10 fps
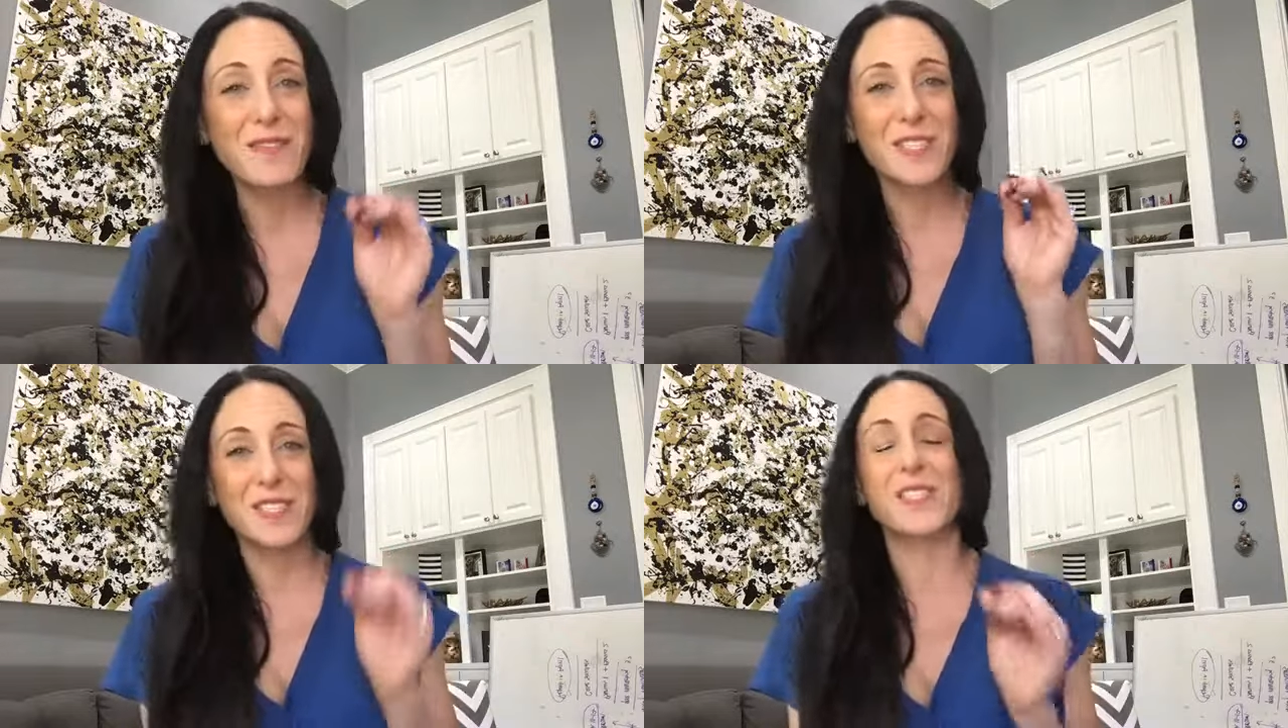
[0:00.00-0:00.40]

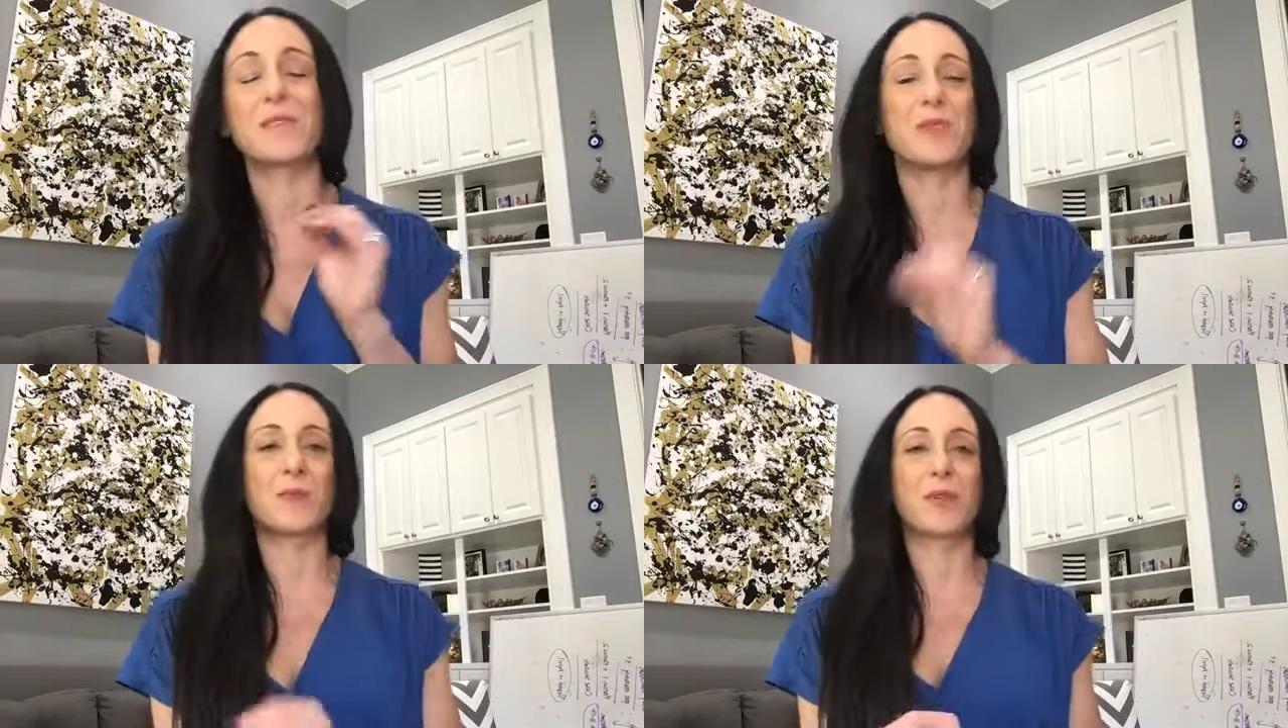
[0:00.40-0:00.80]
a
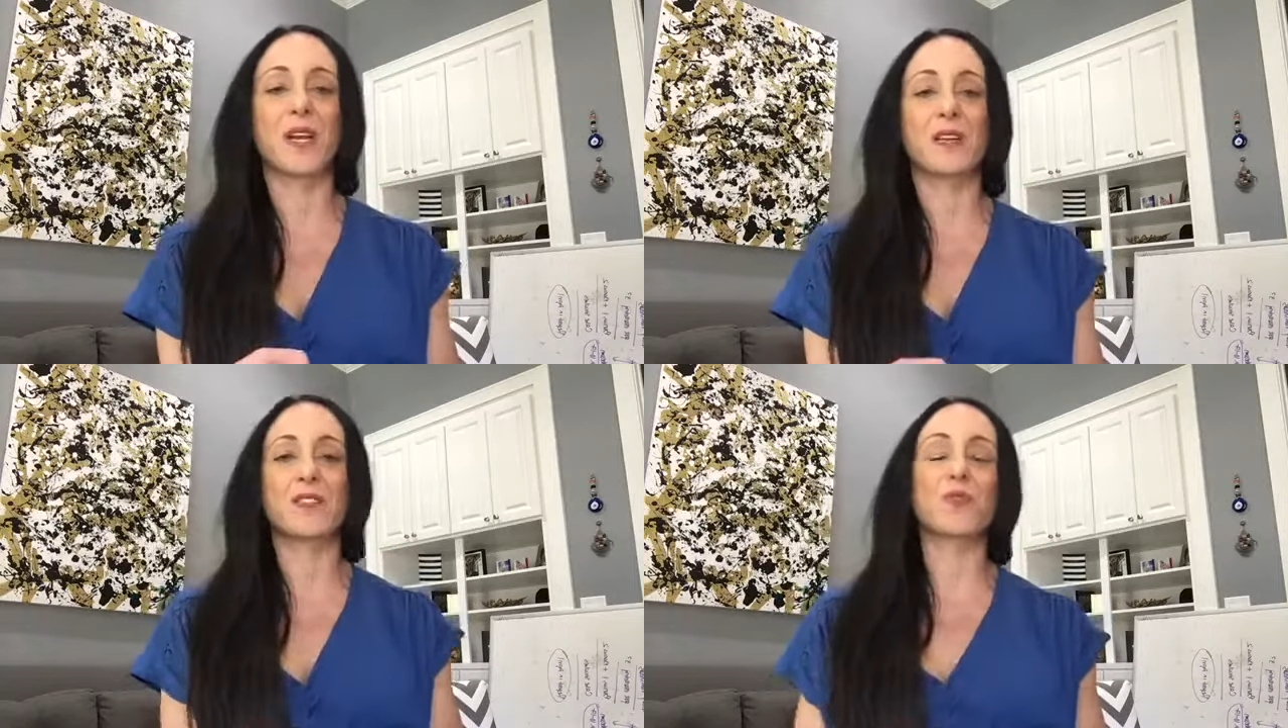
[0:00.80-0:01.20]
system in
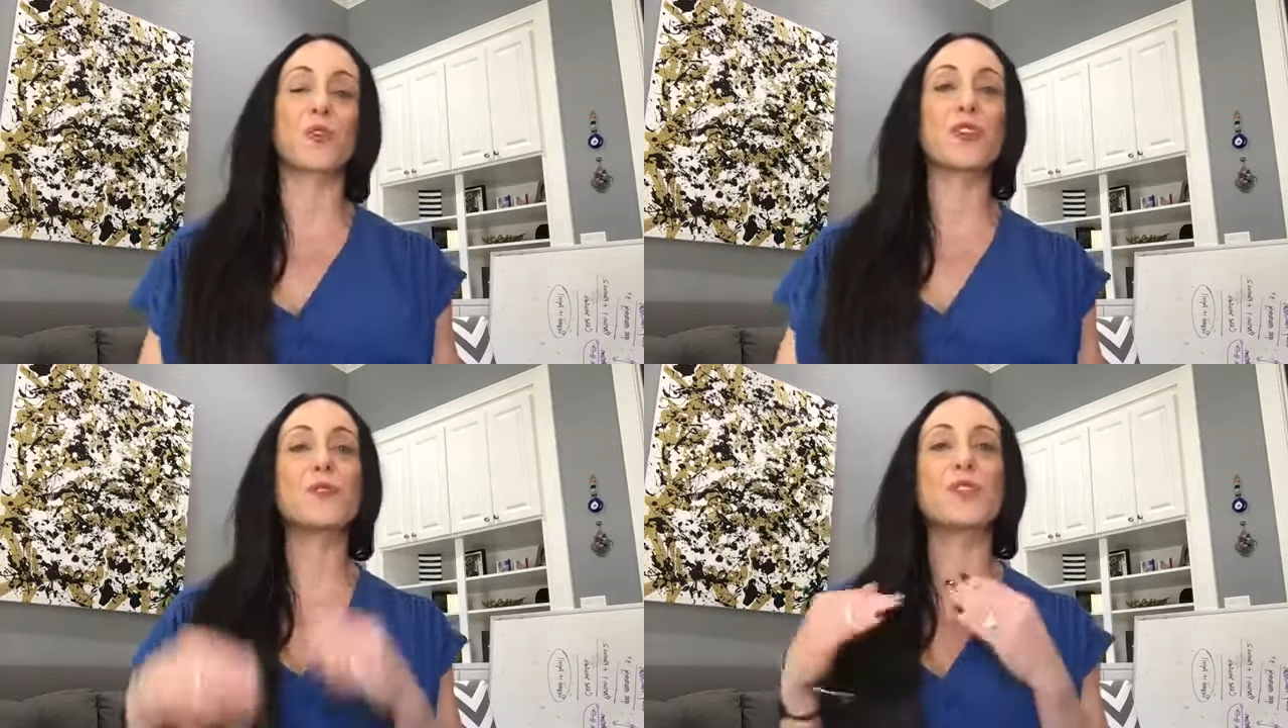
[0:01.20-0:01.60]
place or
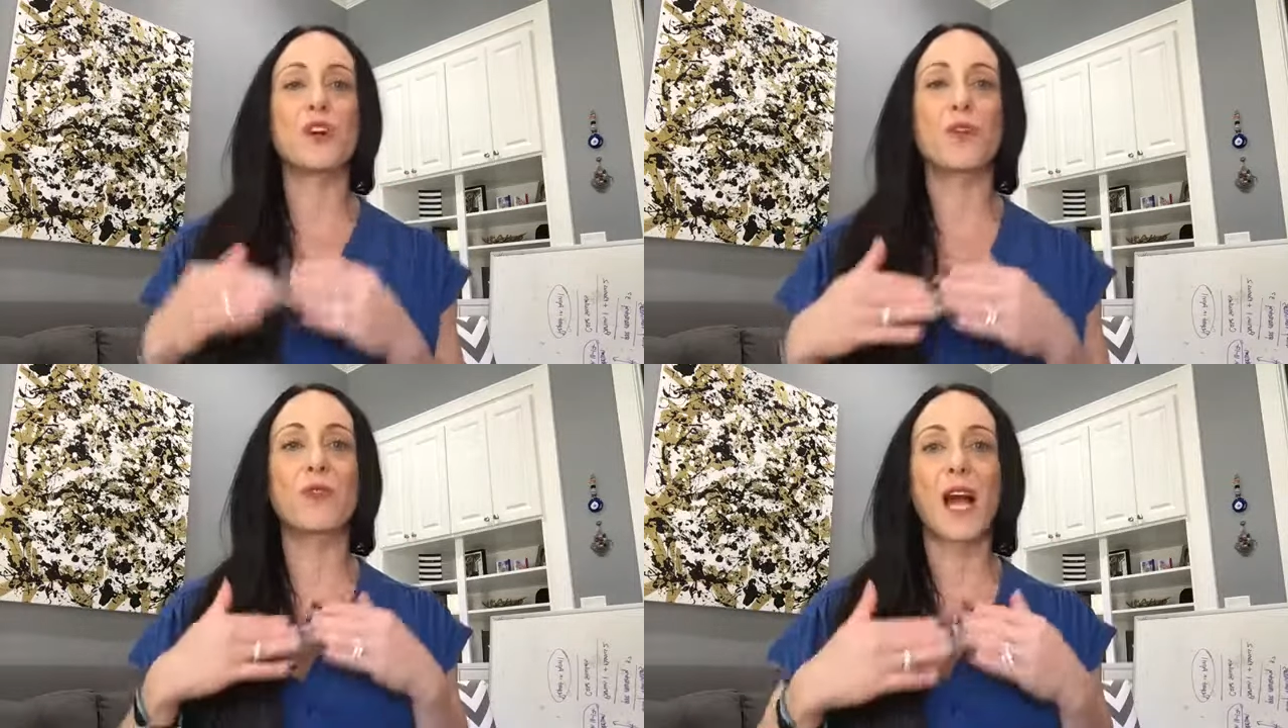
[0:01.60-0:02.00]
you
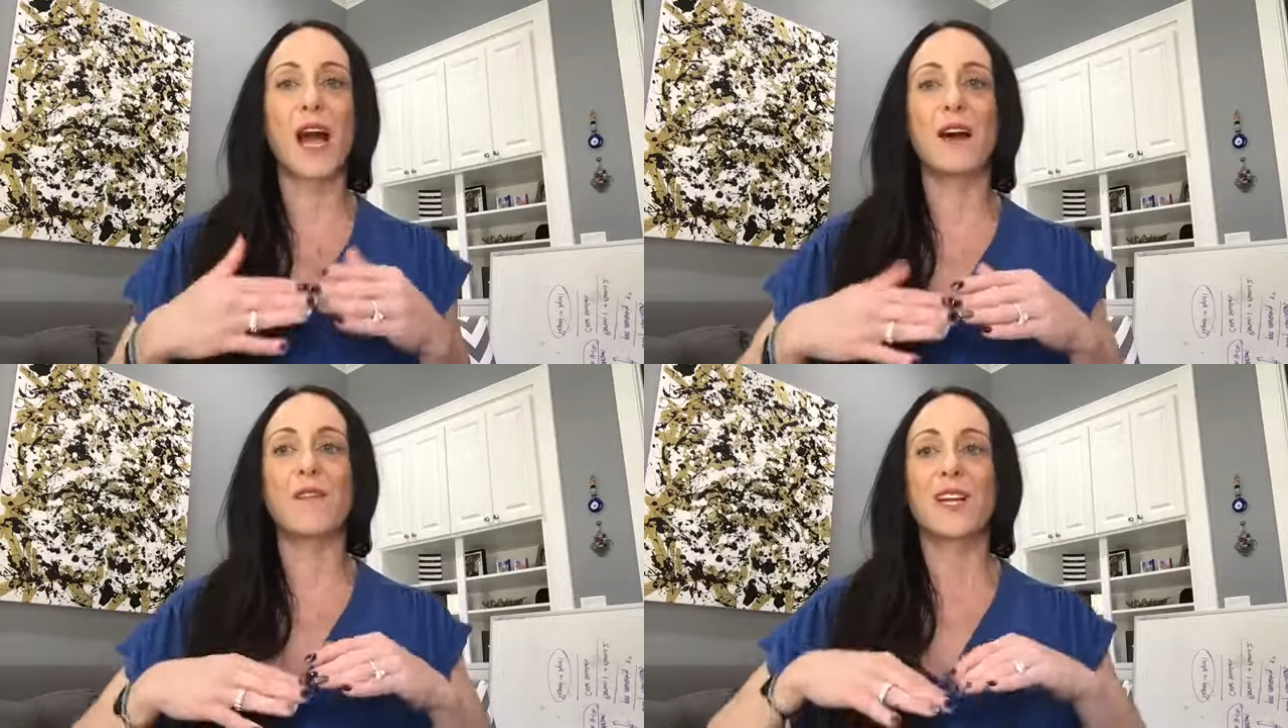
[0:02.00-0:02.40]
don't
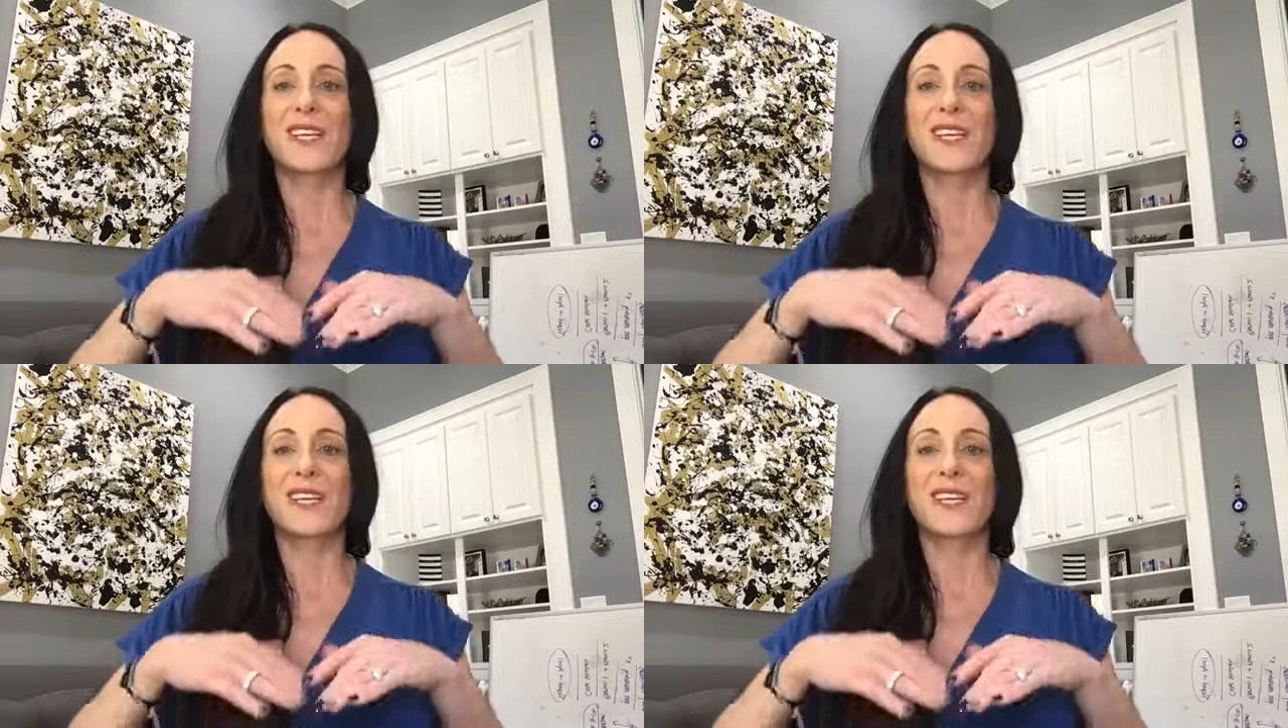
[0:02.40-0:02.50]
have